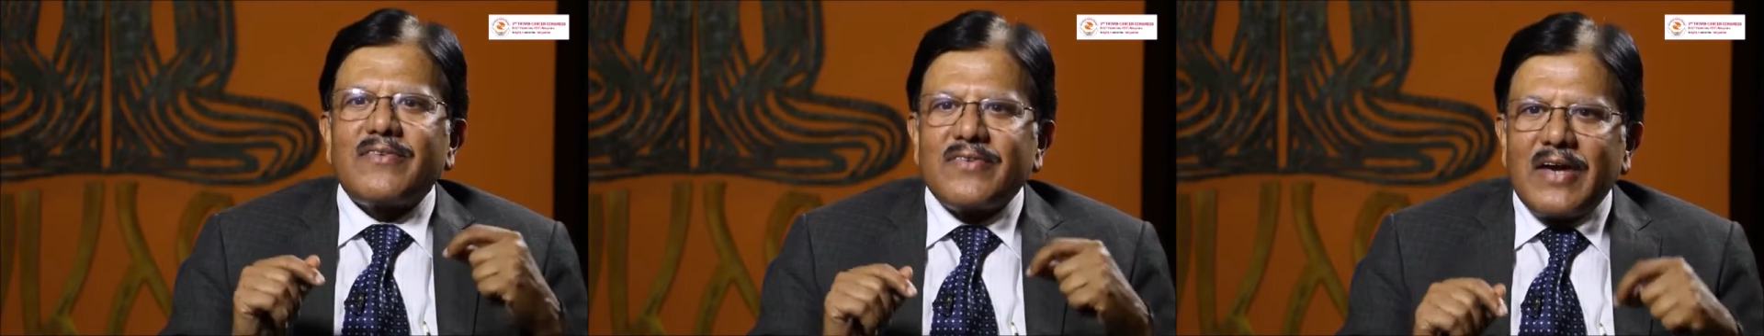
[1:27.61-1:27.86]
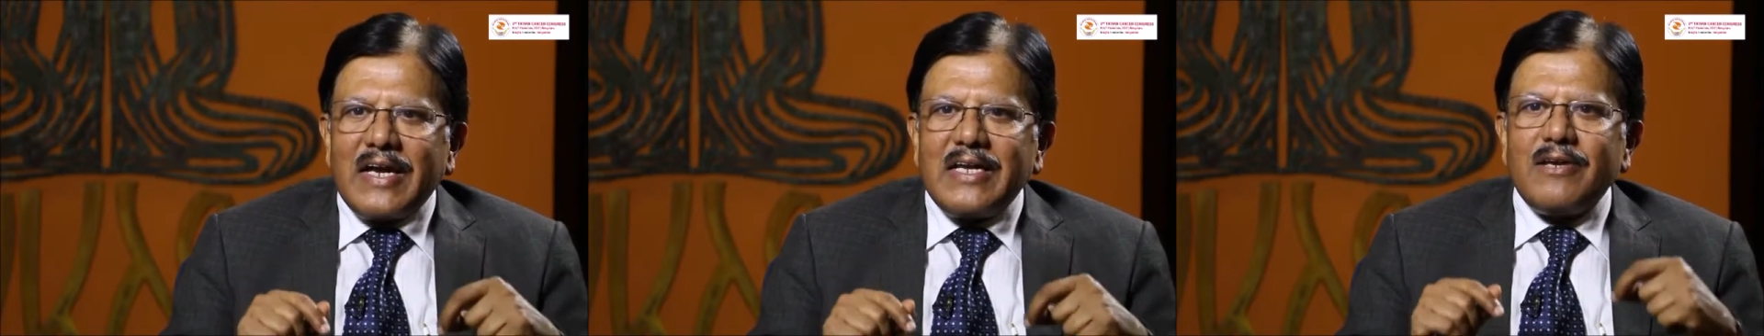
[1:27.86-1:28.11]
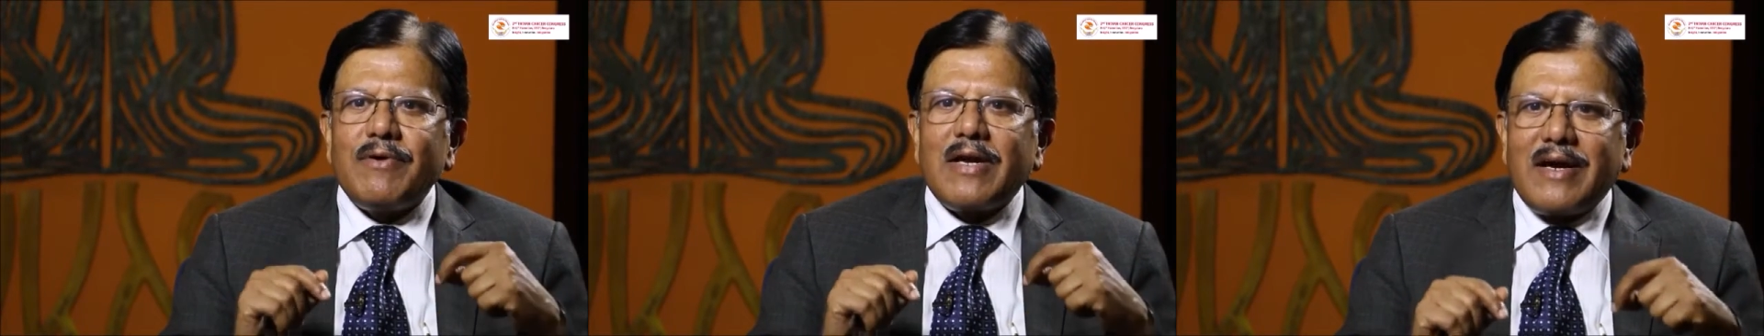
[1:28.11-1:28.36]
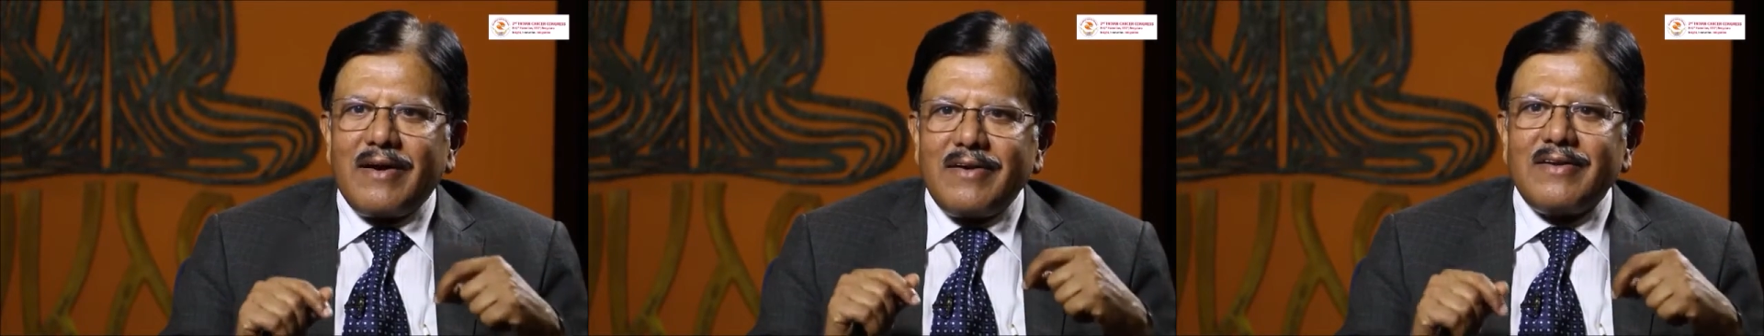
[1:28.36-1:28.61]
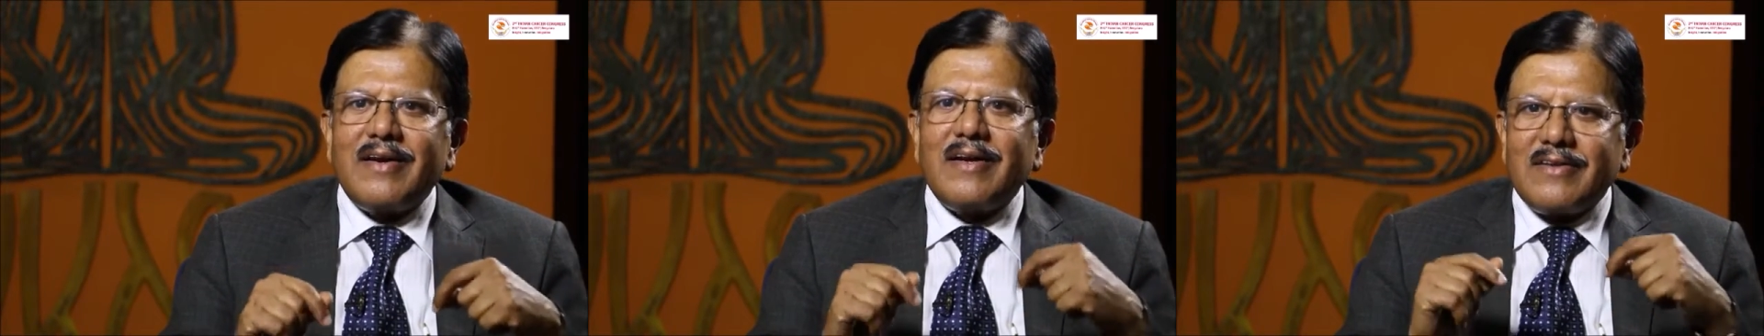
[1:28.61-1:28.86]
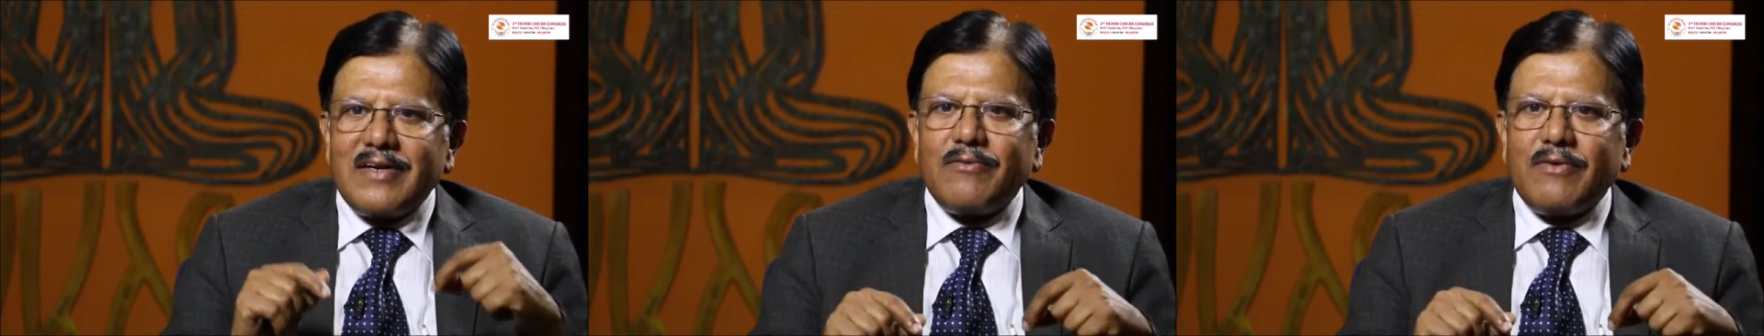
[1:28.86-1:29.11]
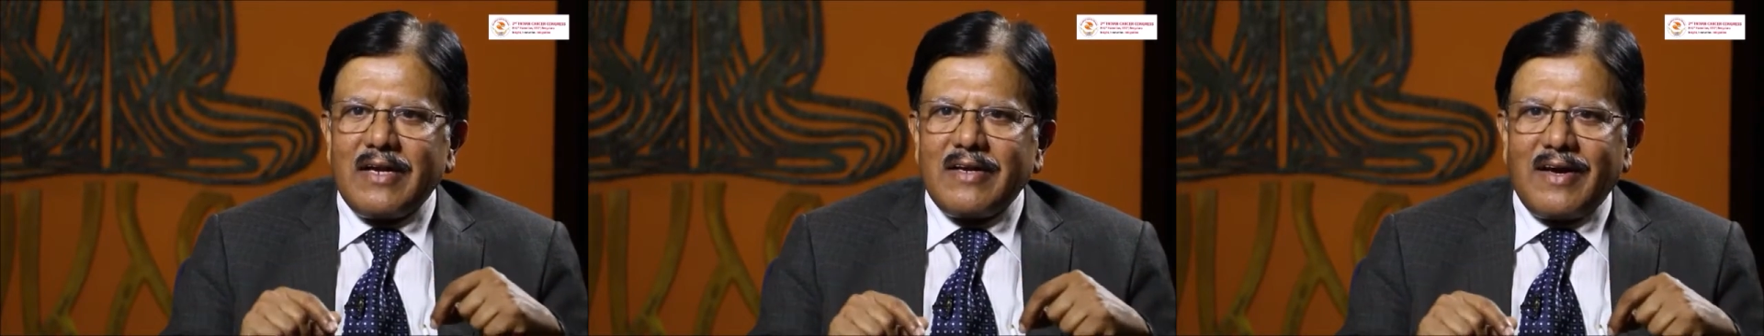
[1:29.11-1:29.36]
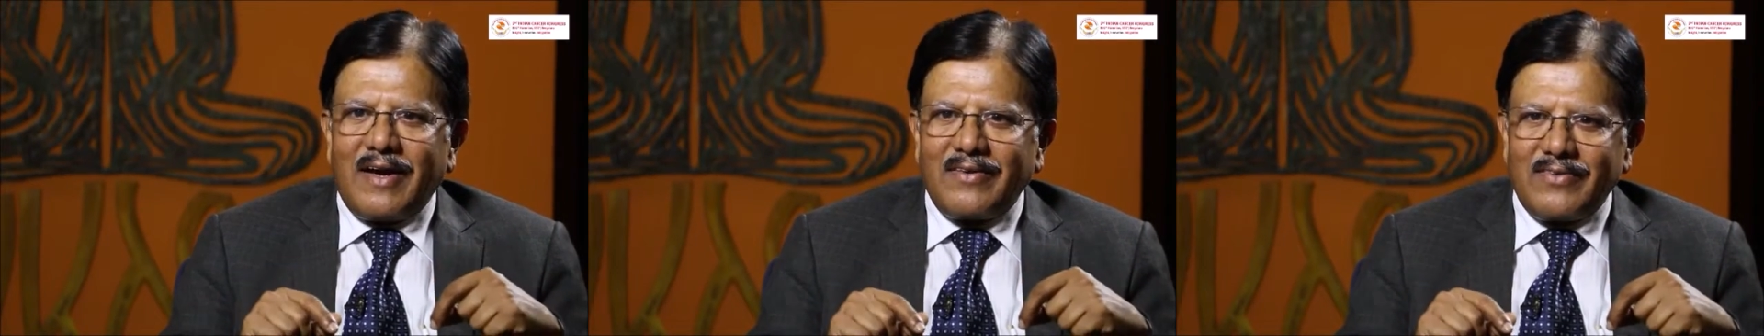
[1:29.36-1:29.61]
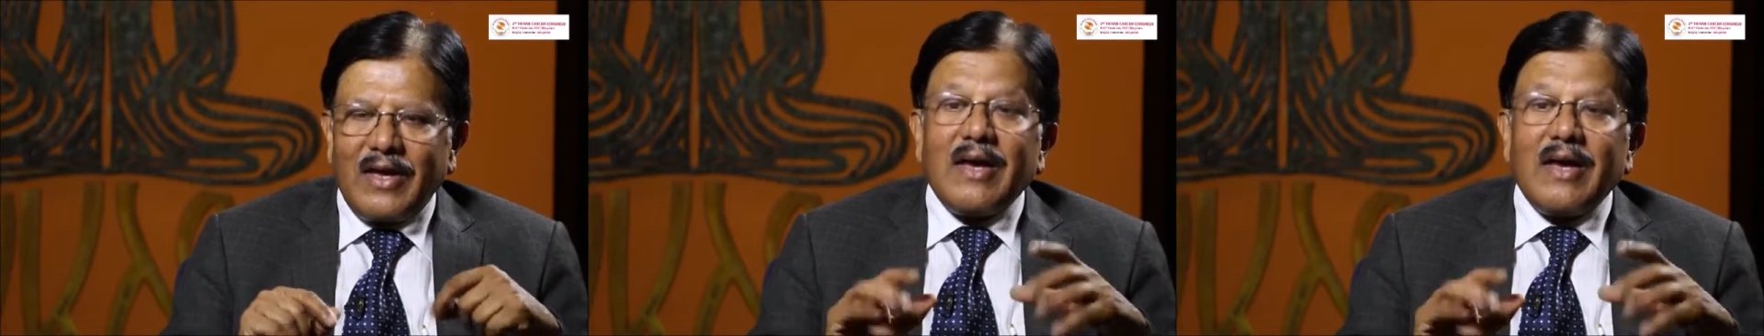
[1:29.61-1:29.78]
scientific content that it has.